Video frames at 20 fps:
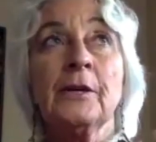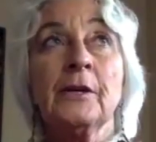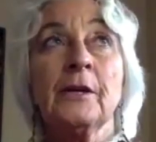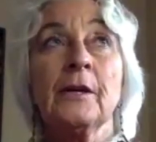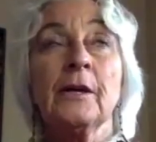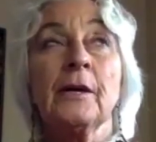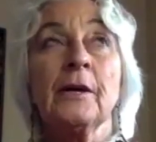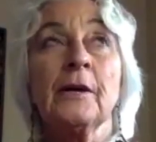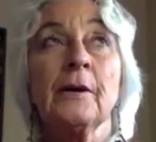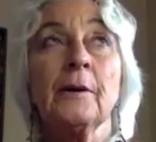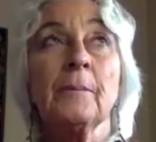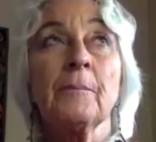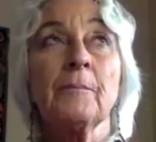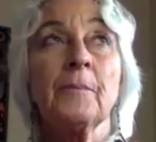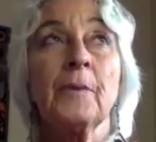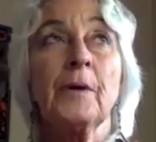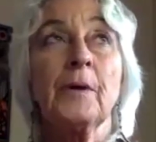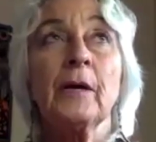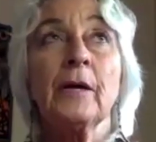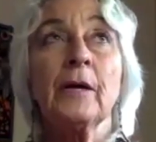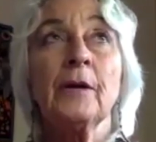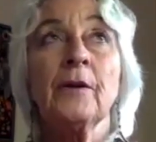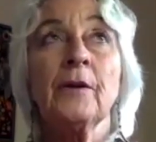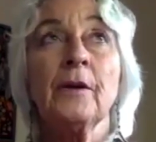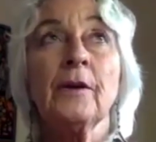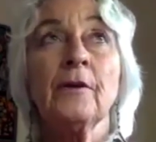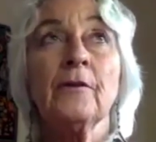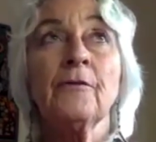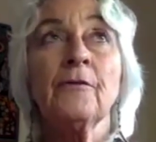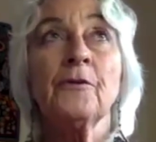And
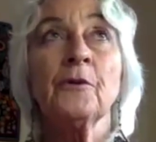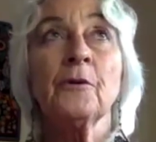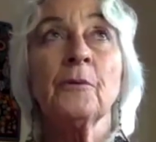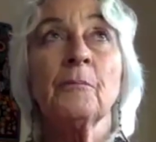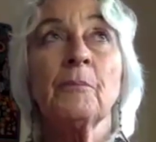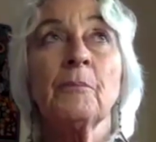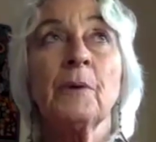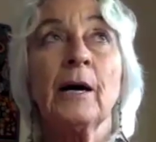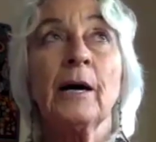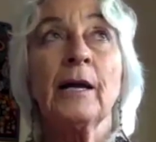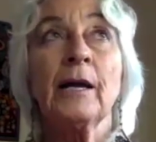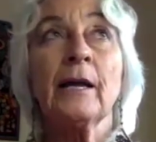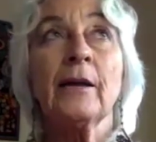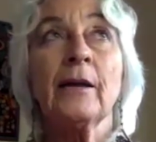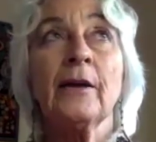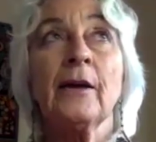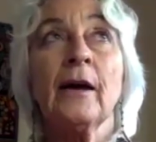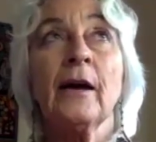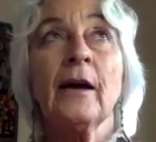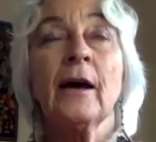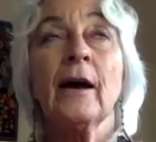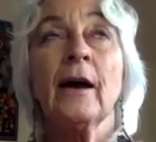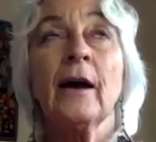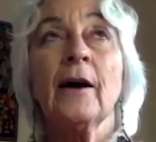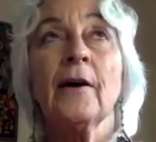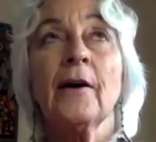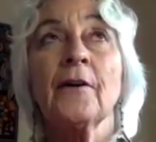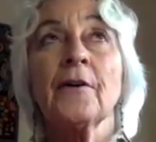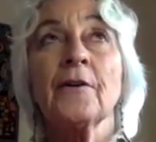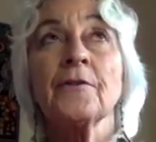if your body
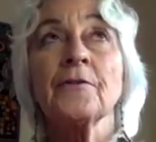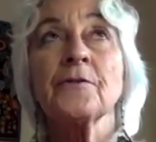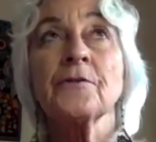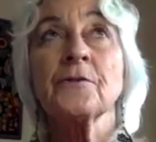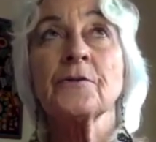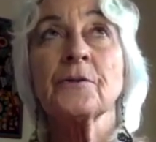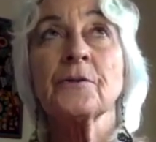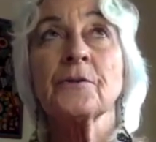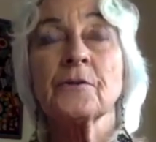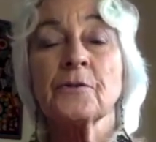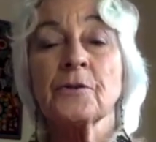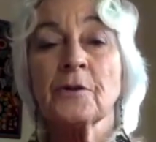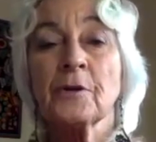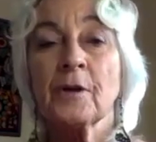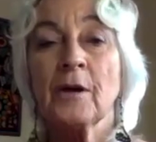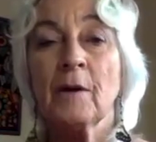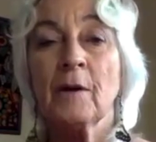has come